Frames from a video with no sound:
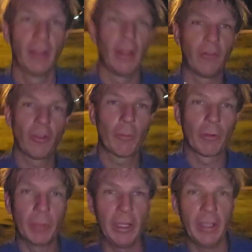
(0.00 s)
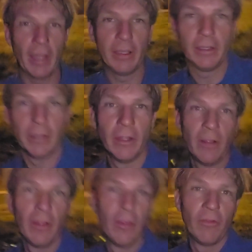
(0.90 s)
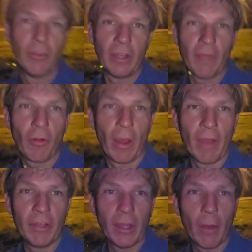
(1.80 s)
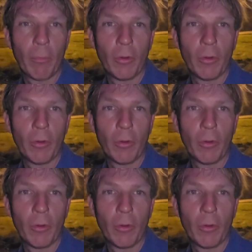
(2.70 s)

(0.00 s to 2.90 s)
And supper being ended, the devil having now